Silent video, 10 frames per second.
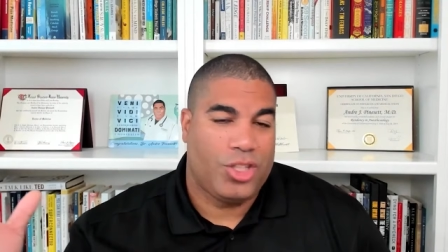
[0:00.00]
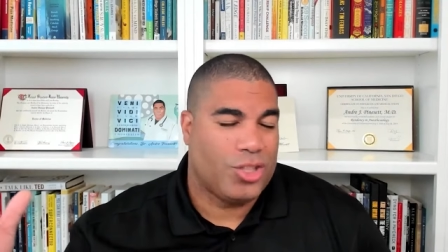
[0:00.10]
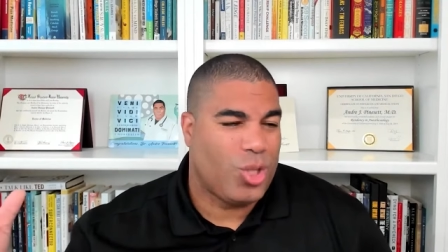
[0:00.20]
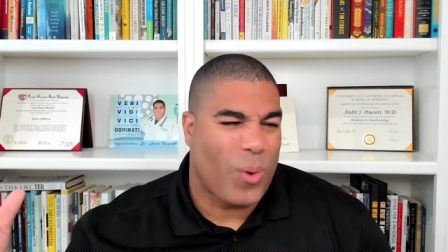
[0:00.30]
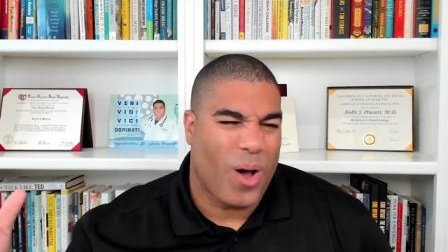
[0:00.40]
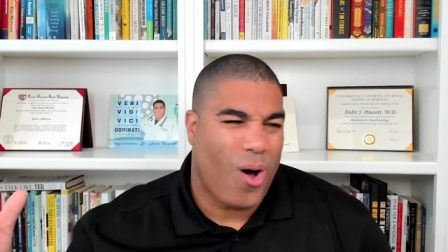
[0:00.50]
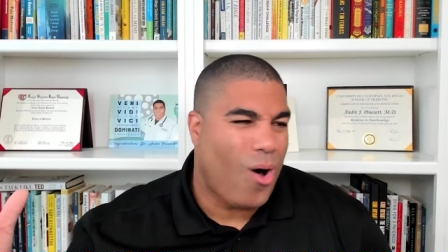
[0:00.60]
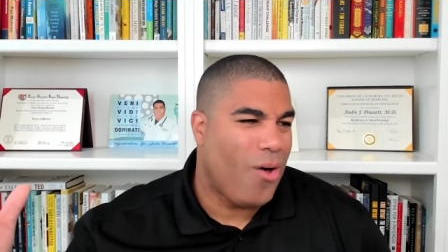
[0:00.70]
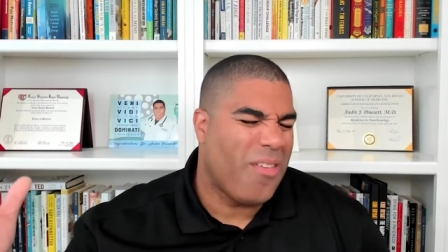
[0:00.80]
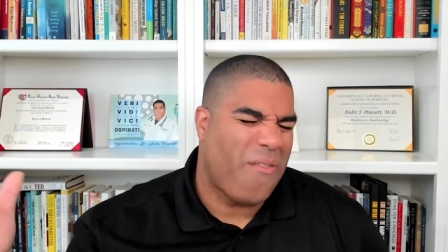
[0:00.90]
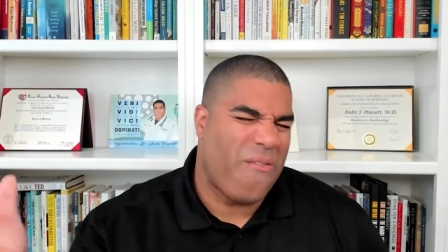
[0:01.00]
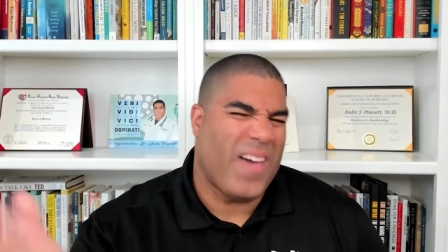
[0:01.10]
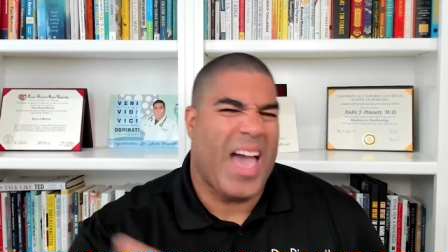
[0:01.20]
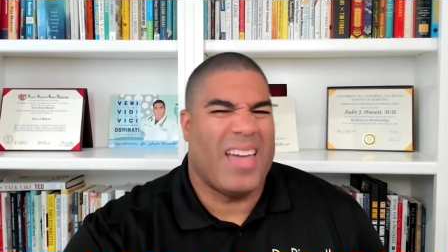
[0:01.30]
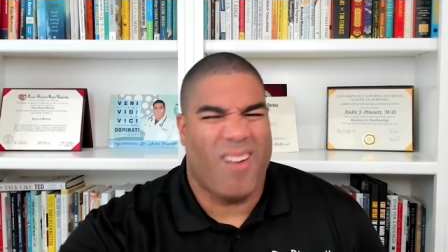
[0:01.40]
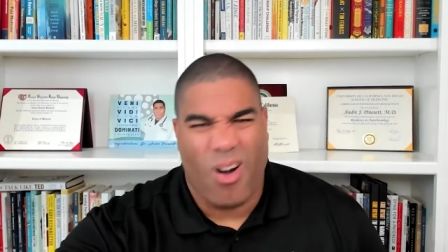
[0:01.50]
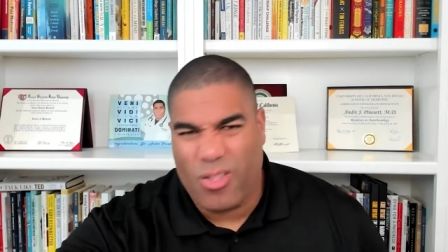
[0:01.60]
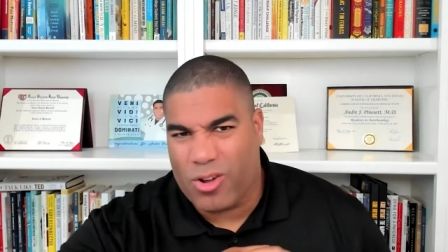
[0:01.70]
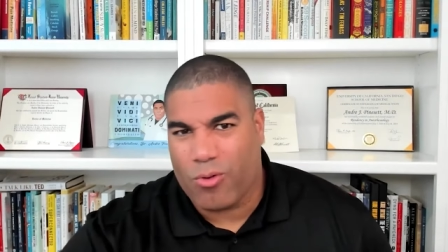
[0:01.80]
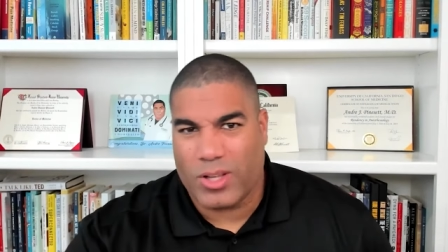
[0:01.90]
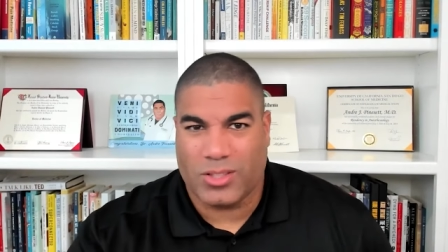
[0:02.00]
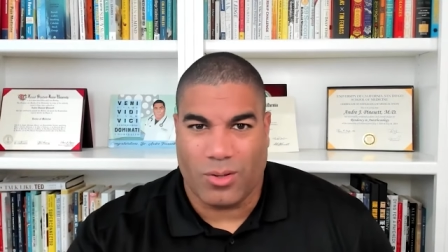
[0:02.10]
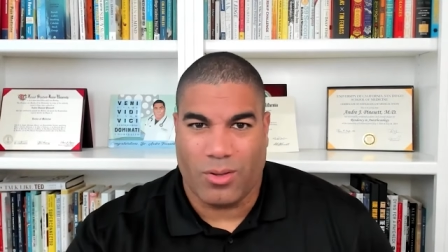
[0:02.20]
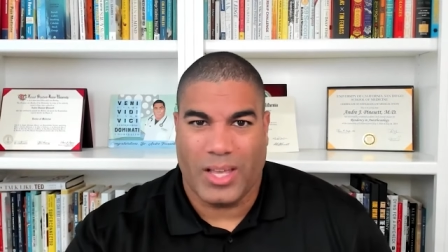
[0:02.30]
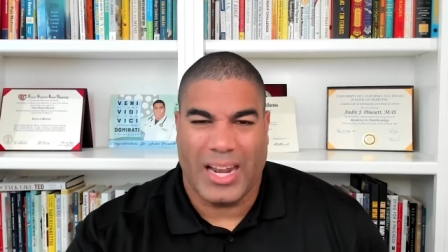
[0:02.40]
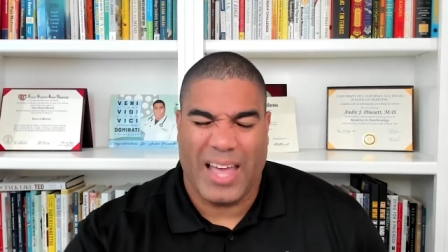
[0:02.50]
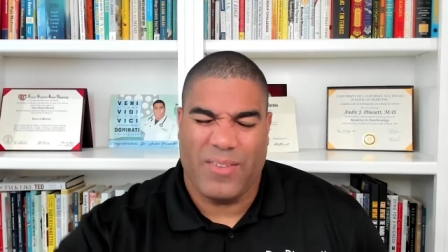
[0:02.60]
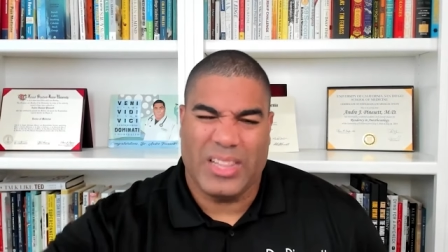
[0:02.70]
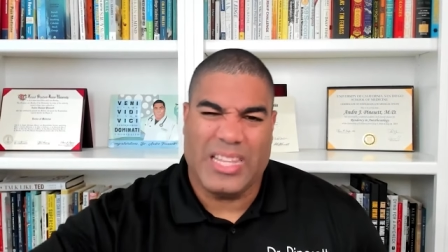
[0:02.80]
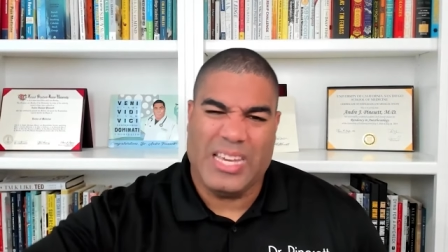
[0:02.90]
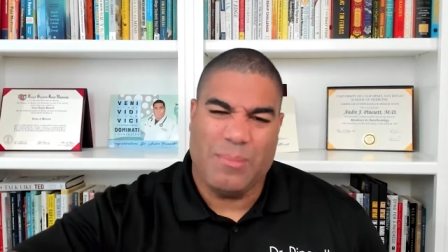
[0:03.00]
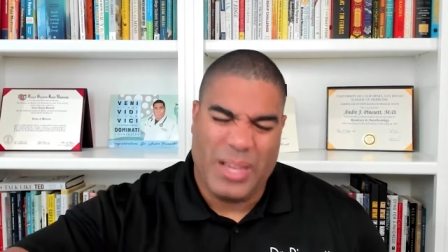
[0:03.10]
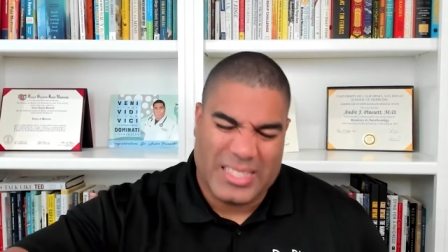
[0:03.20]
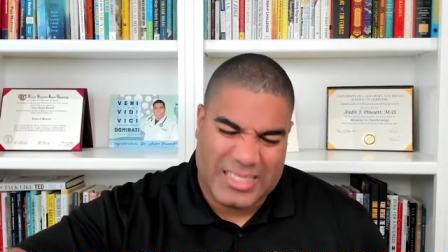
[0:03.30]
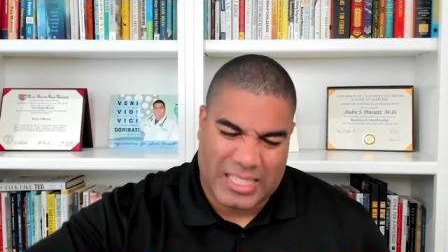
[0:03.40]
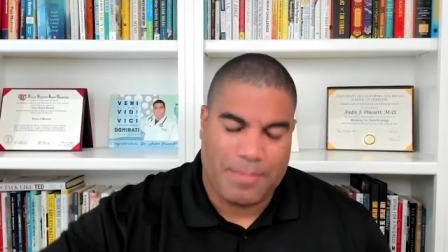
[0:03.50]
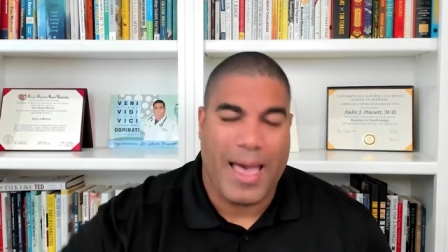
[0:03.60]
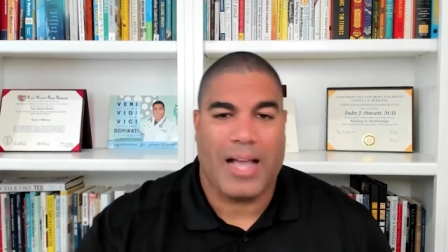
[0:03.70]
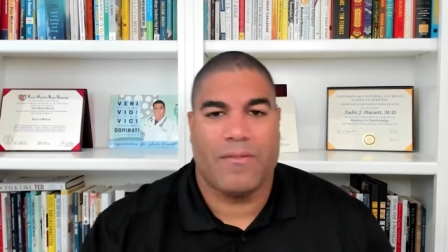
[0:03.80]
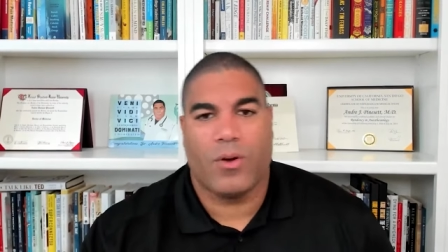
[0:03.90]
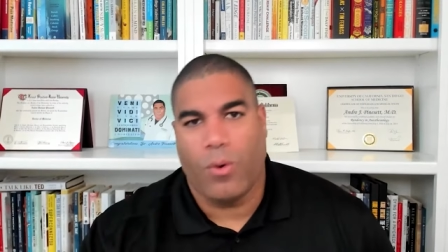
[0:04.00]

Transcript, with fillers: chiseled away all the fat, all the gristle. And I have a lean, mean six-pack of a